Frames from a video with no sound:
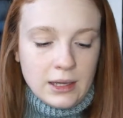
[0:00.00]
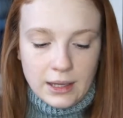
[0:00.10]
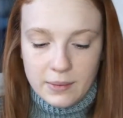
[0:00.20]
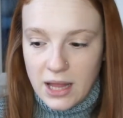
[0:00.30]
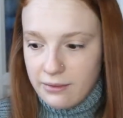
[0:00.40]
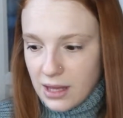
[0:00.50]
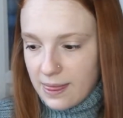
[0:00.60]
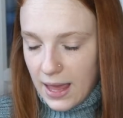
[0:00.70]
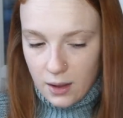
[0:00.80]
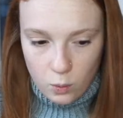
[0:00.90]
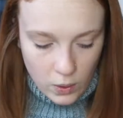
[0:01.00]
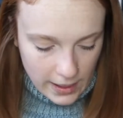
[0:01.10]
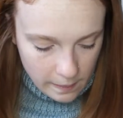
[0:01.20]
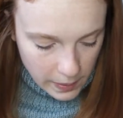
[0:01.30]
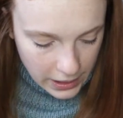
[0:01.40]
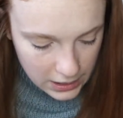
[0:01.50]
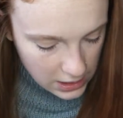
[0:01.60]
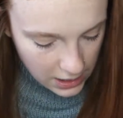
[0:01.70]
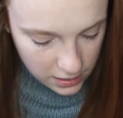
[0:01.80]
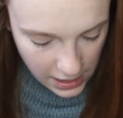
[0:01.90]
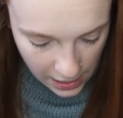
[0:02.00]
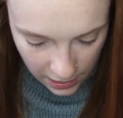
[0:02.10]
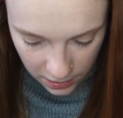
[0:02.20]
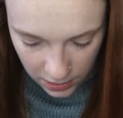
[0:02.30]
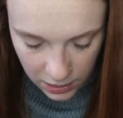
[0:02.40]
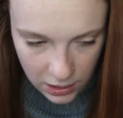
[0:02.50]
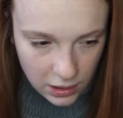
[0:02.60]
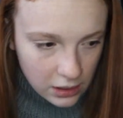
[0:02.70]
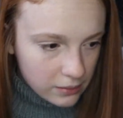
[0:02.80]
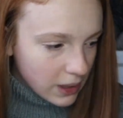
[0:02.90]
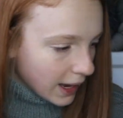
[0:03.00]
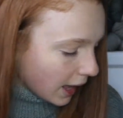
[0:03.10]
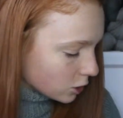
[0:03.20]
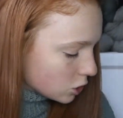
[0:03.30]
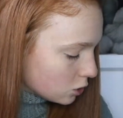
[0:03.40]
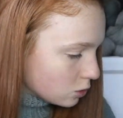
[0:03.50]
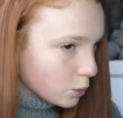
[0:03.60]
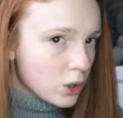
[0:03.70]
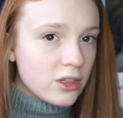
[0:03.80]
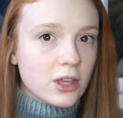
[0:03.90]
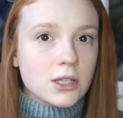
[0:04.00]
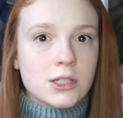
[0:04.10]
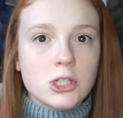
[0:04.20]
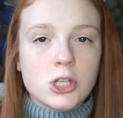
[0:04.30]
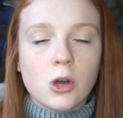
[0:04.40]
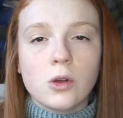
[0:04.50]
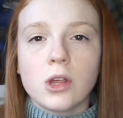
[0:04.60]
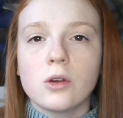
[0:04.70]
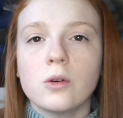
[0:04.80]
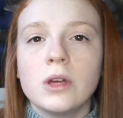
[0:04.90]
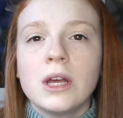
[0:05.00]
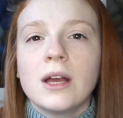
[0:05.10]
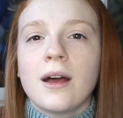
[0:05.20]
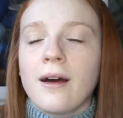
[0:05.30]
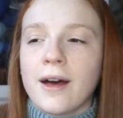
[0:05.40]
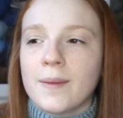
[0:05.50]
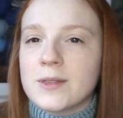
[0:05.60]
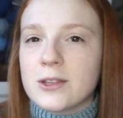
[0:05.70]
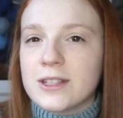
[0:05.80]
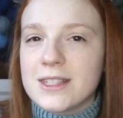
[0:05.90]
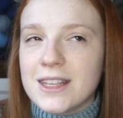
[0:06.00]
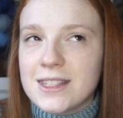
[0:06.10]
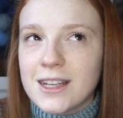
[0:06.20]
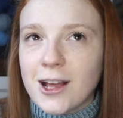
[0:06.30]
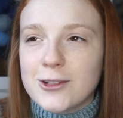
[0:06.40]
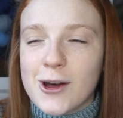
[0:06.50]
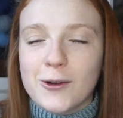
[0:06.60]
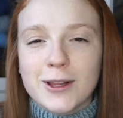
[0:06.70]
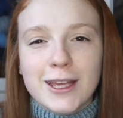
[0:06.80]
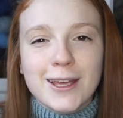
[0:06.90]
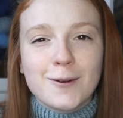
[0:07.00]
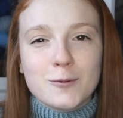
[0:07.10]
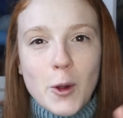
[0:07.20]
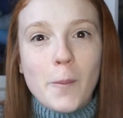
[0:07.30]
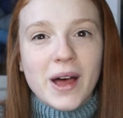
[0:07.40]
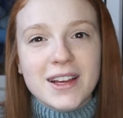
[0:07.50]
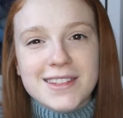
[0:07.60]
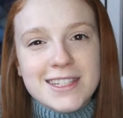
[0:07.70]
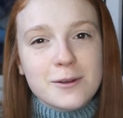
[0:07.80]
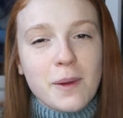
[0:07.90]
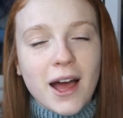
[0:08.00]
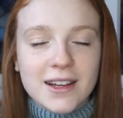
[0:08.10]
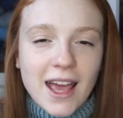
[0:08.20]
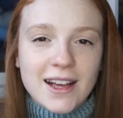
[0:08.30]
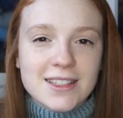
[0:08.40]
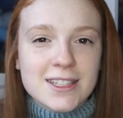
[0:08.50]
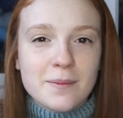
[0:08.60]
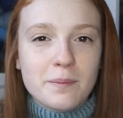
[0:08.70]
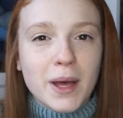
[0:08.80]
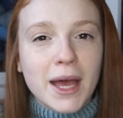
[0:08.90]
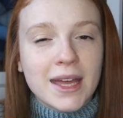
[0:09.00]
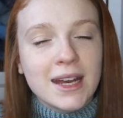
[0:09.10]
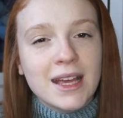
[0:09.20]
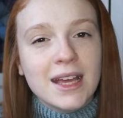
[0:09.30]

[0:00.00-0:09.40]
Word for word: I'm loving that whip. And then I got 2 more things to show you. So this isn't a totally robust podcast, but